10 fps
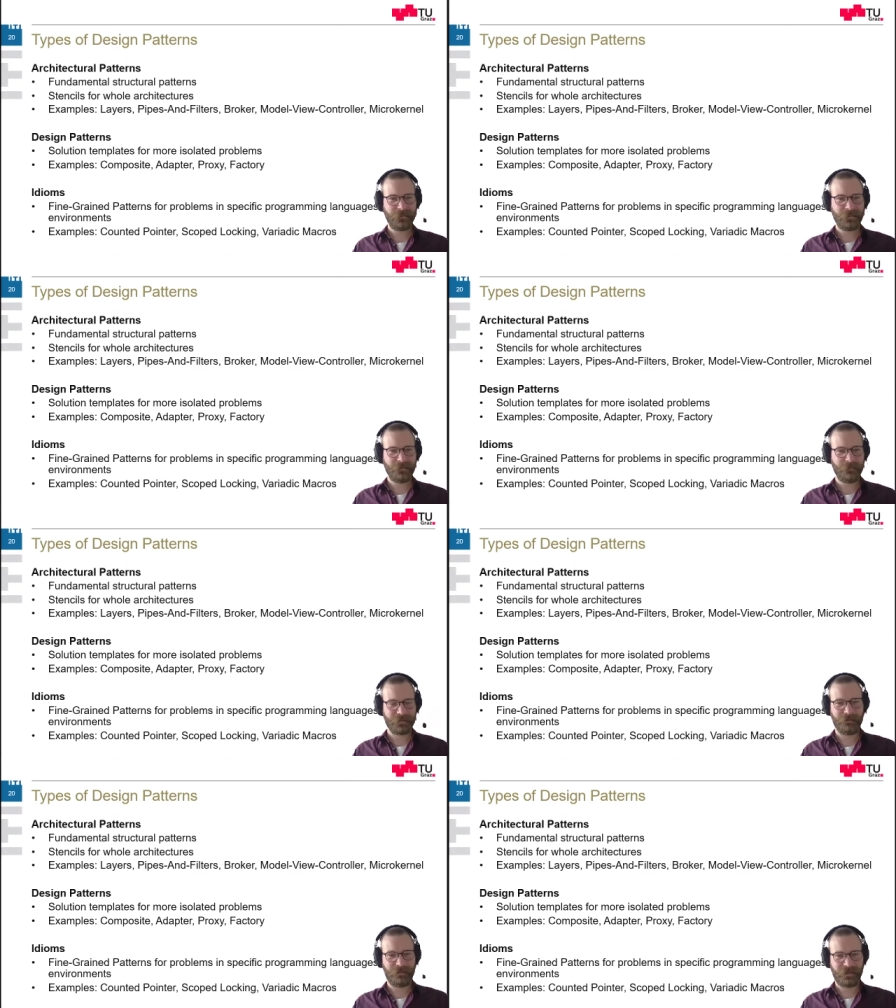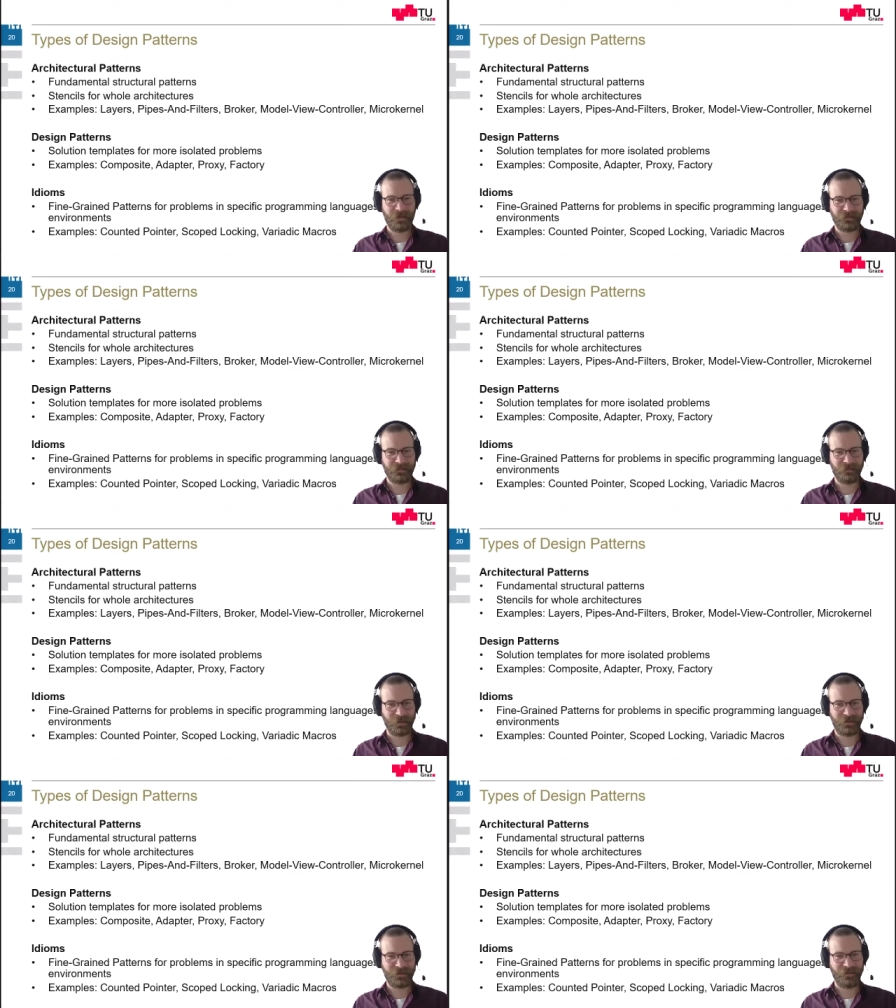For example, counted
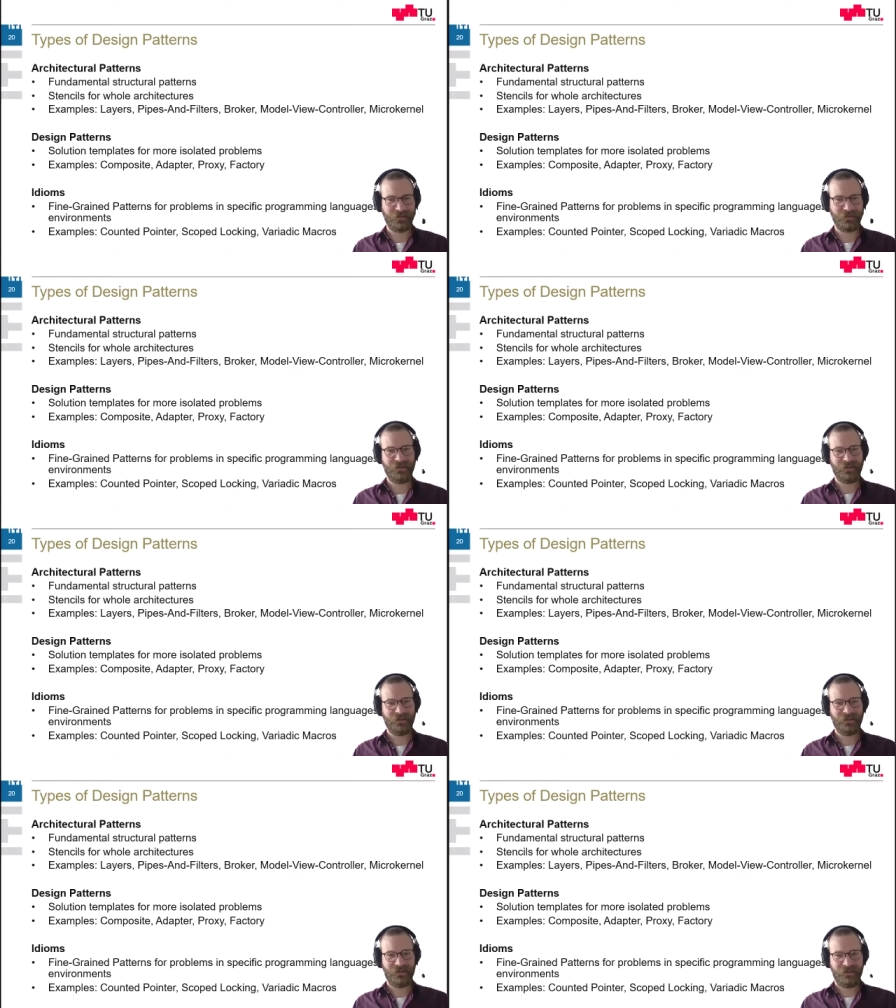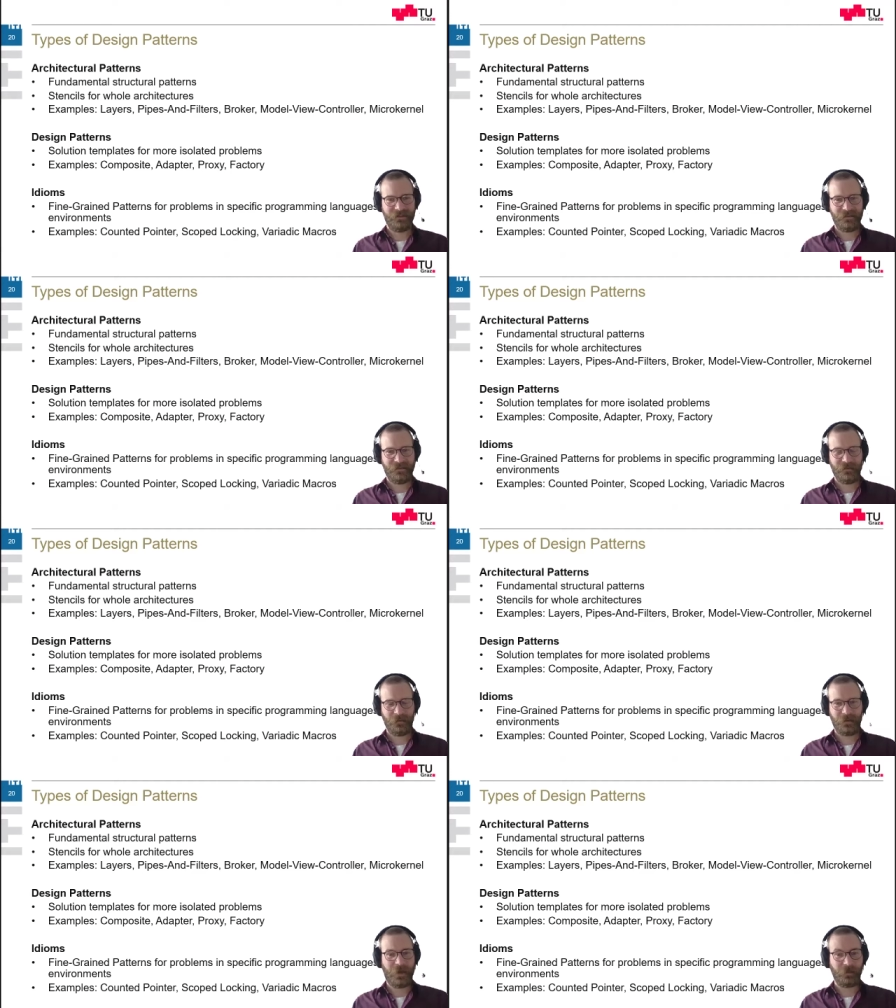pointer
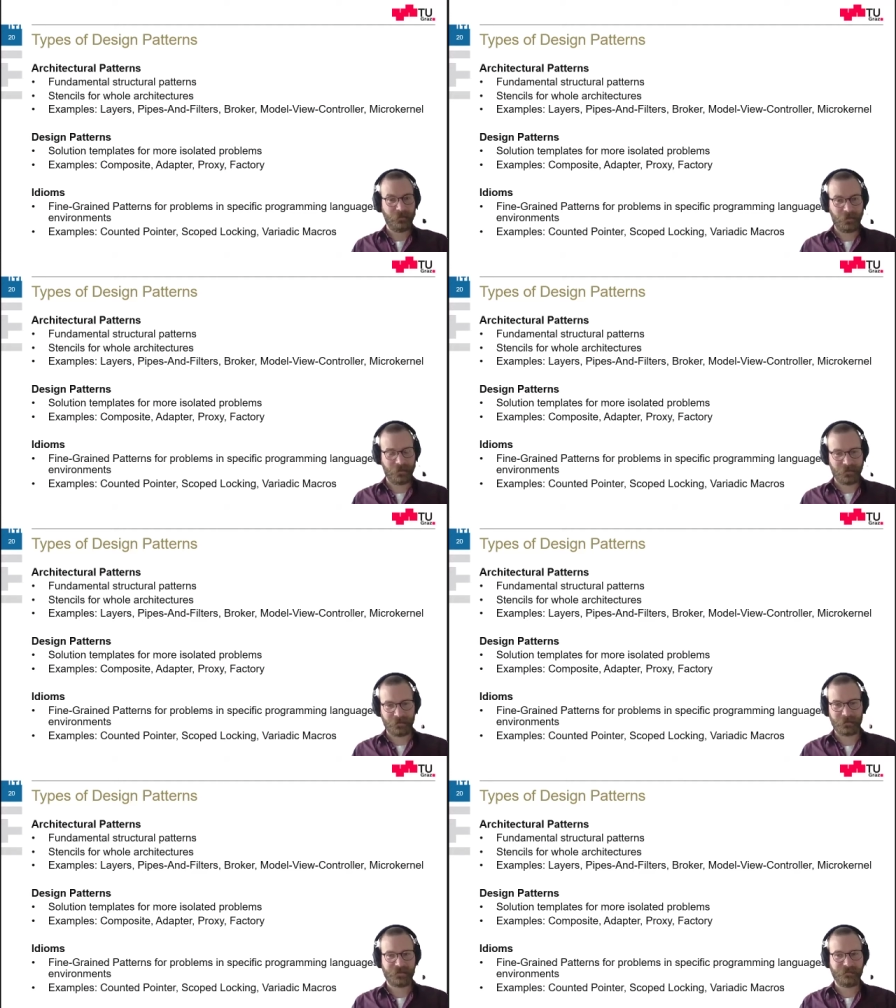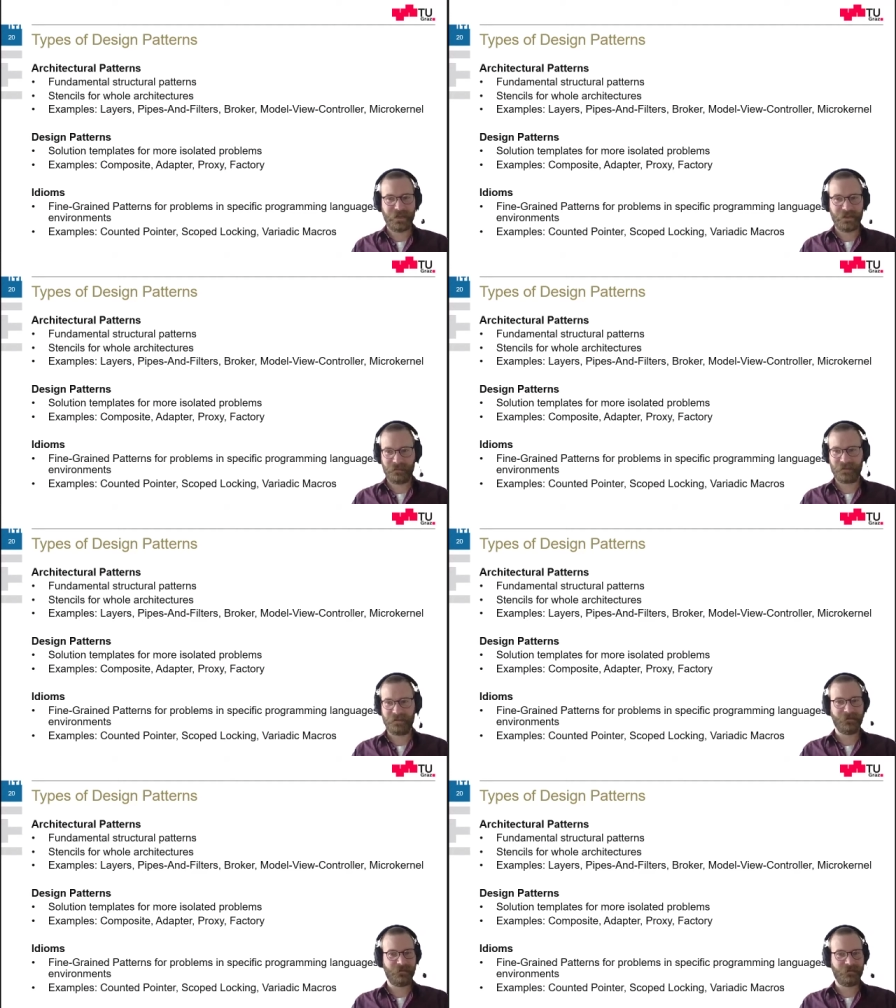or auto pointer or smart
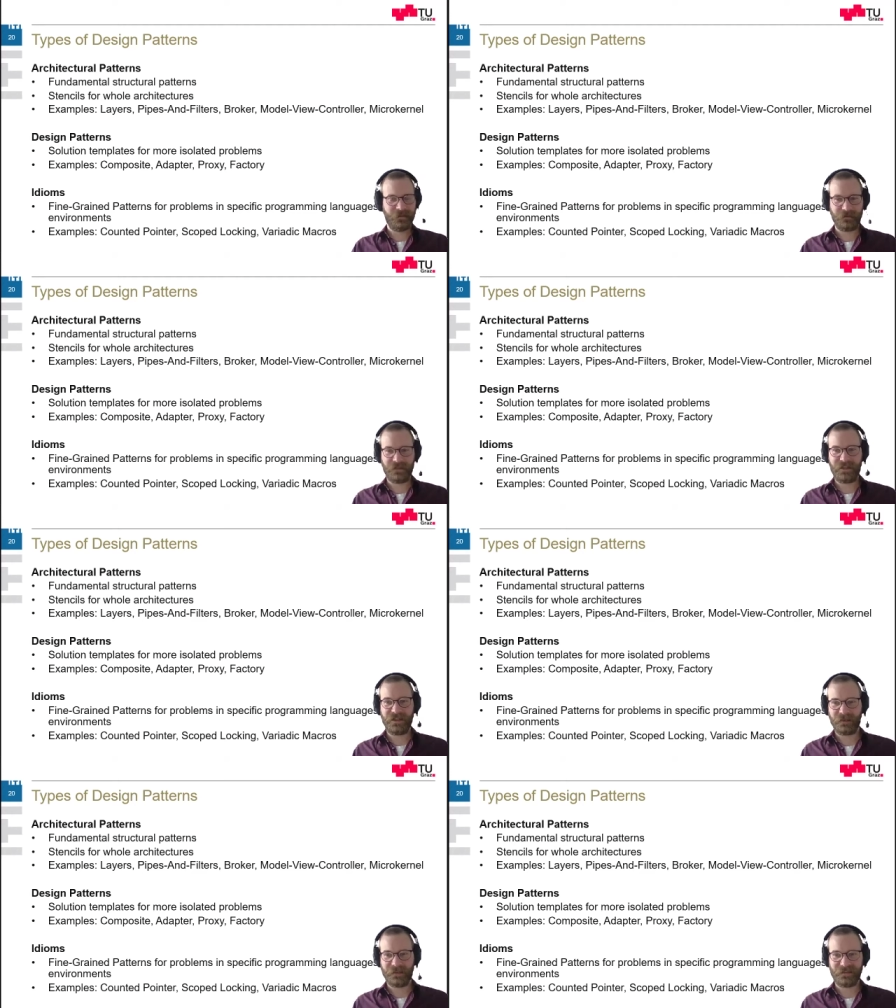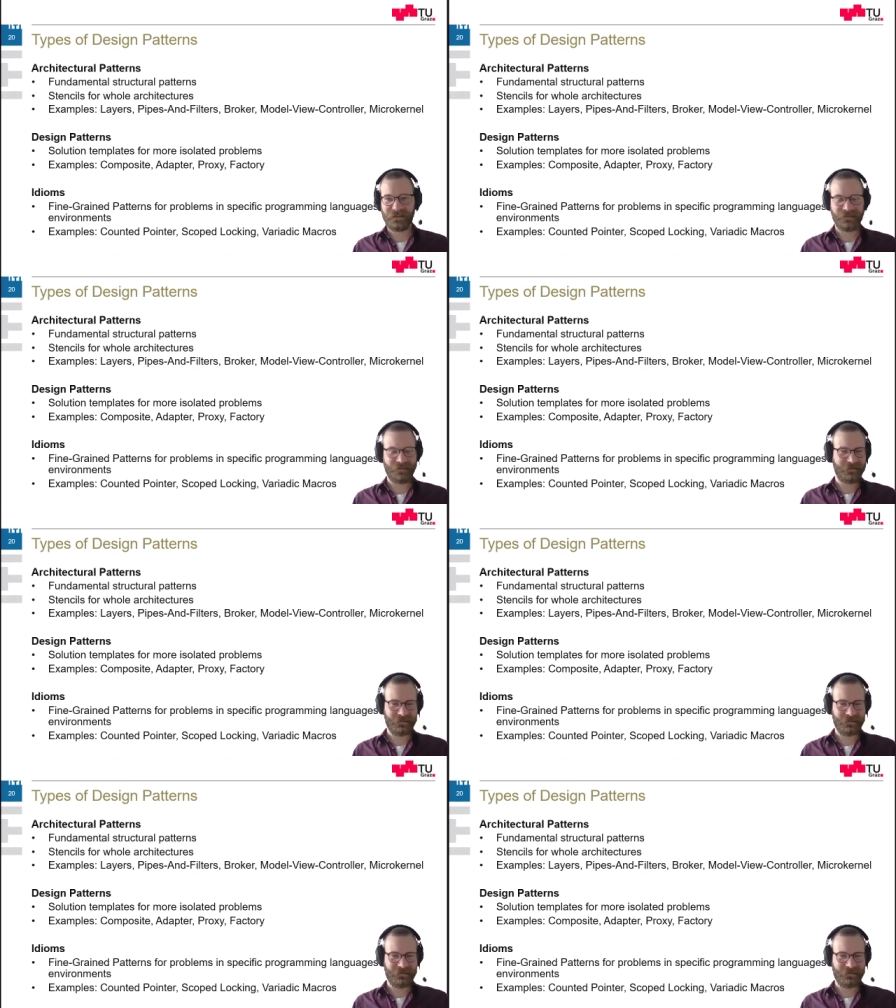pointer or unique pointer as you